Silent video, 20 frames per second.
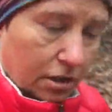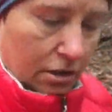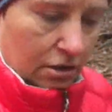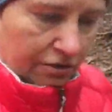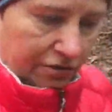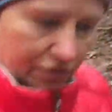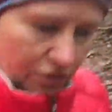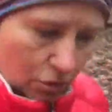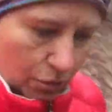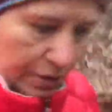
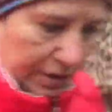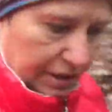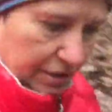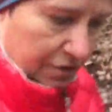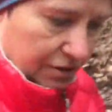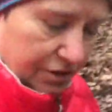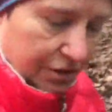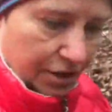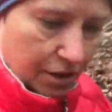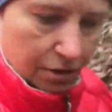for a week
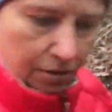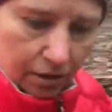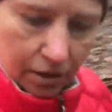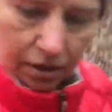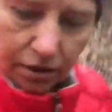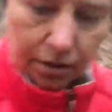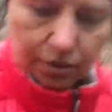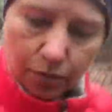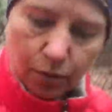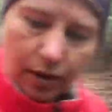or so.
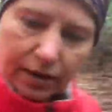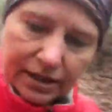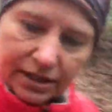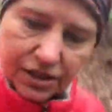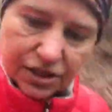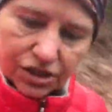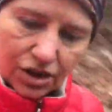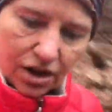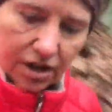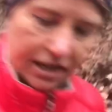You know, one is
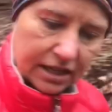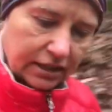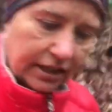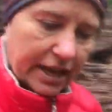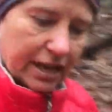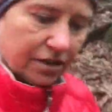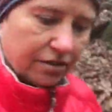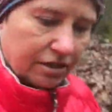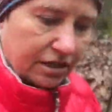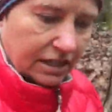starting
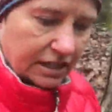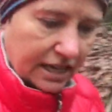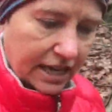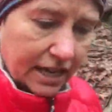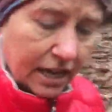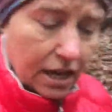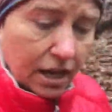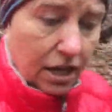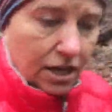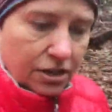later in the
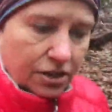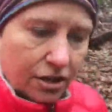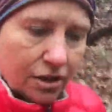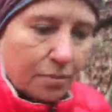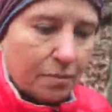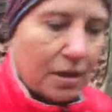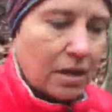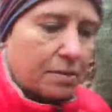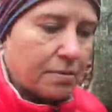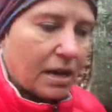day. So to
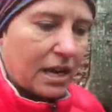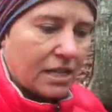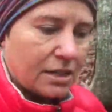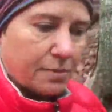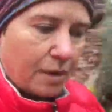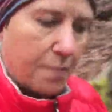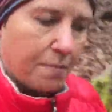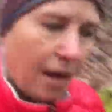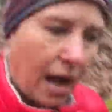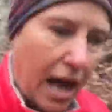minimize
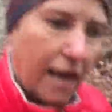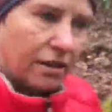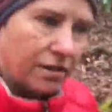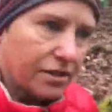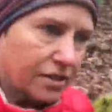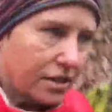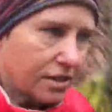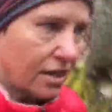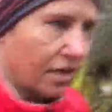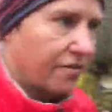my miles,
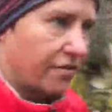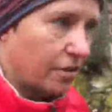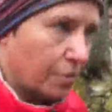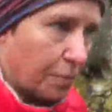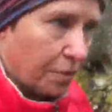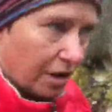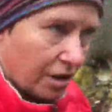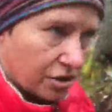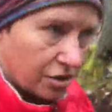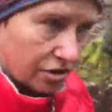because I feel
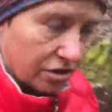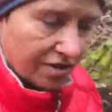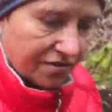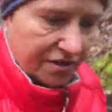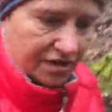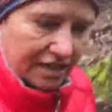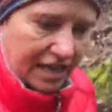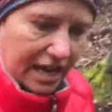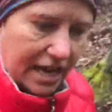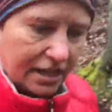pressured
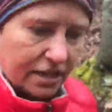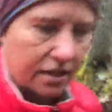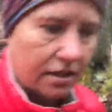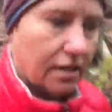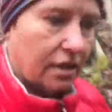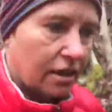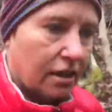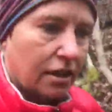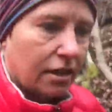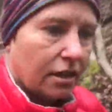every day to
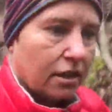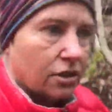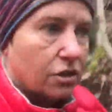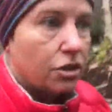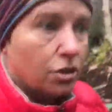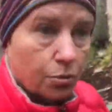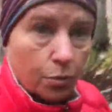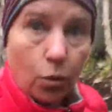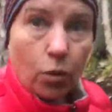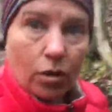
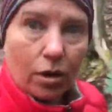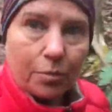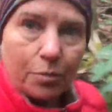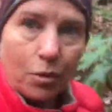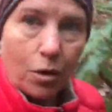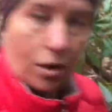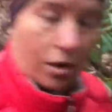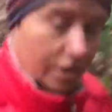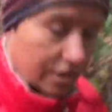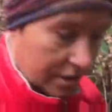do more and
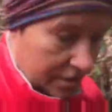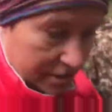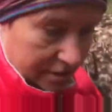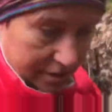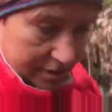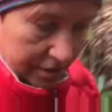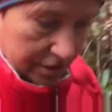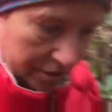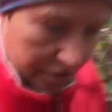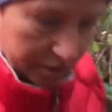more,
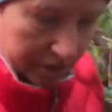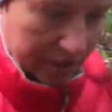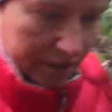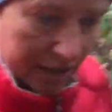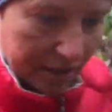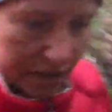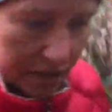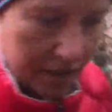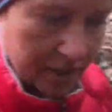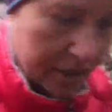because, you know, you
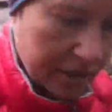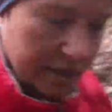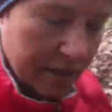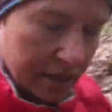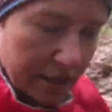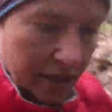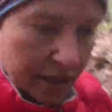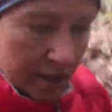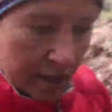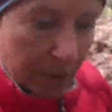get
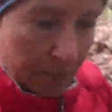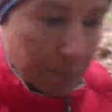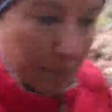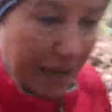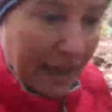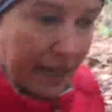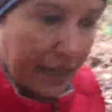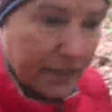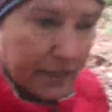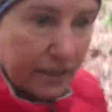
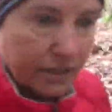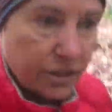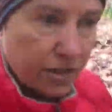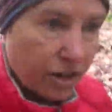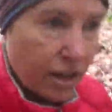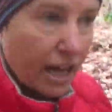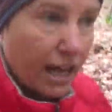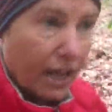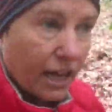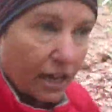Maine in your
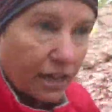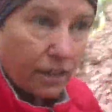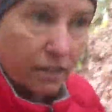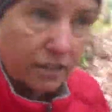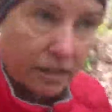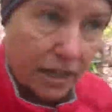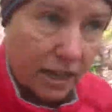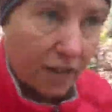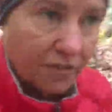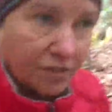head and
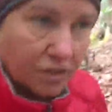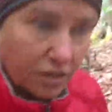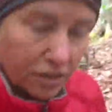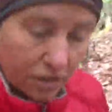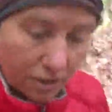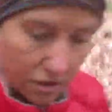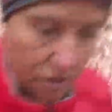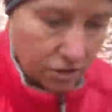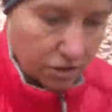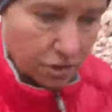you have to
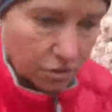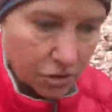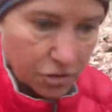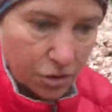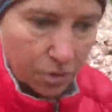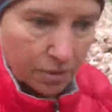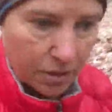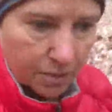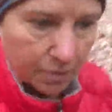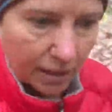go
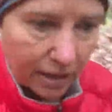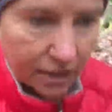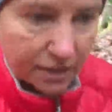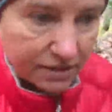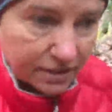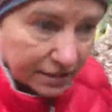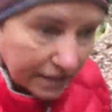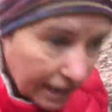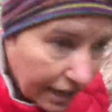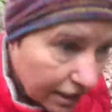so many
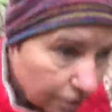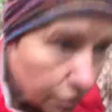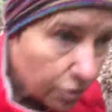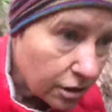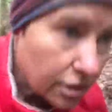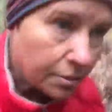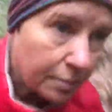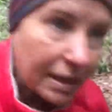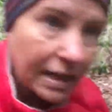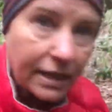miles a day in
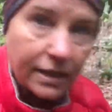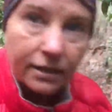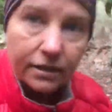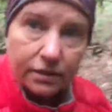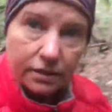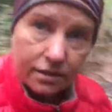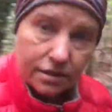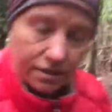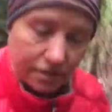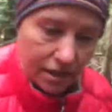order to make
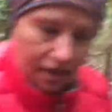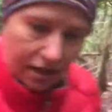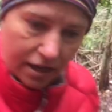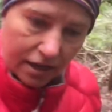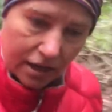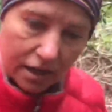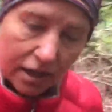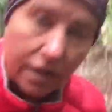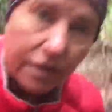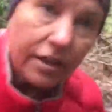it, because
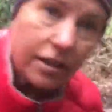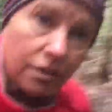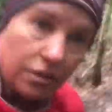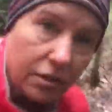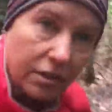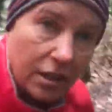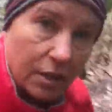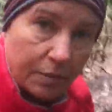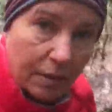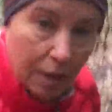they
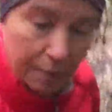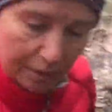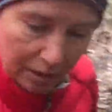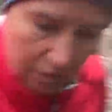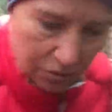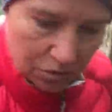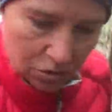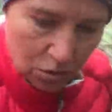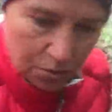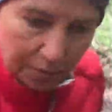don't keep that
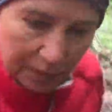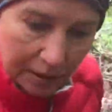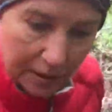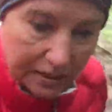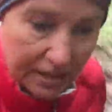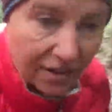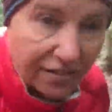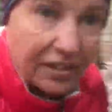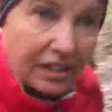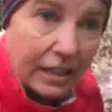mountain open
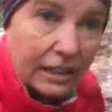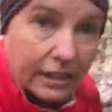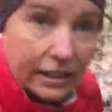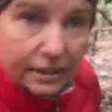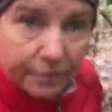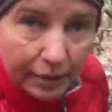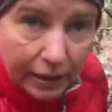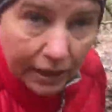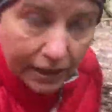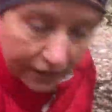
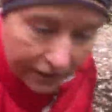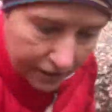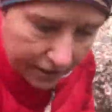indefinitely. But